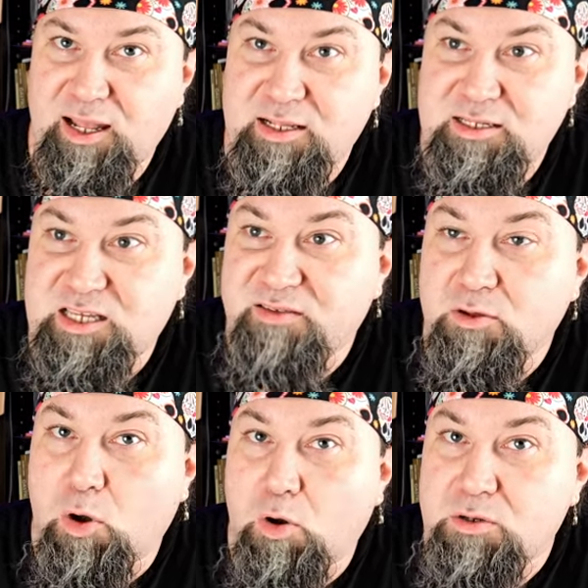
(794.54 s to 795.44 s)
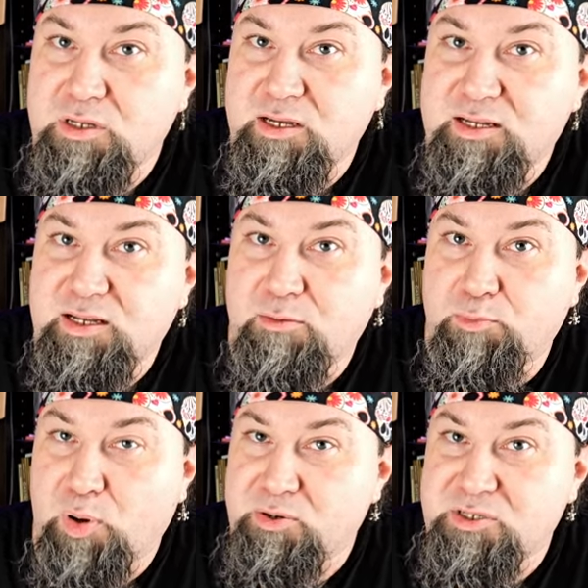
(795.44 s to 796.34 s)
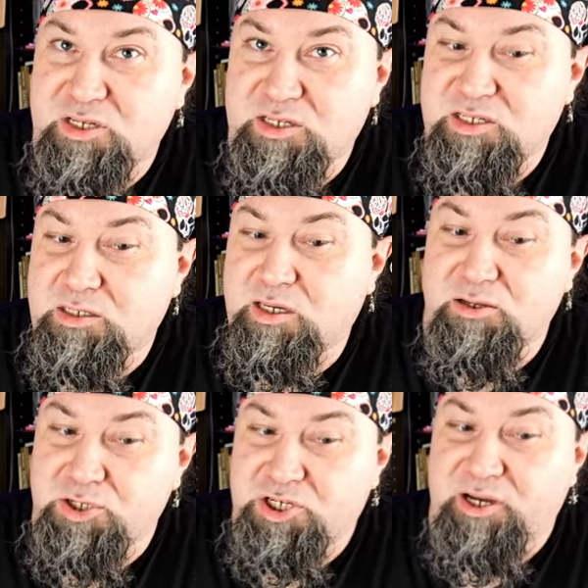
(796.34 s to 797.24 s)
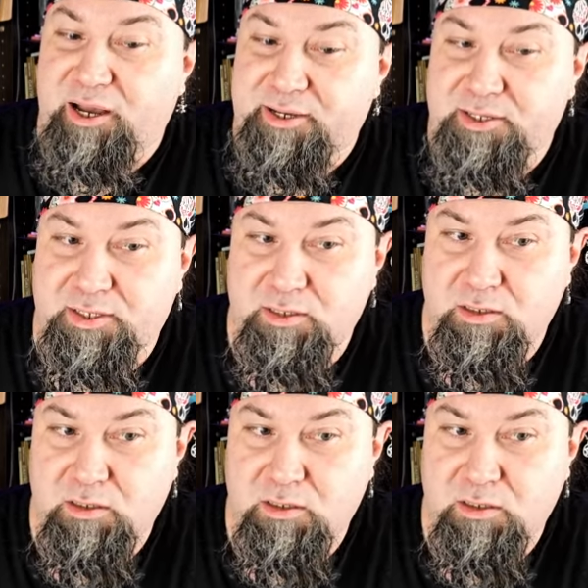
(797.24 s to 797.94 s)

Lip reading: instead of the old bonus to skill checks.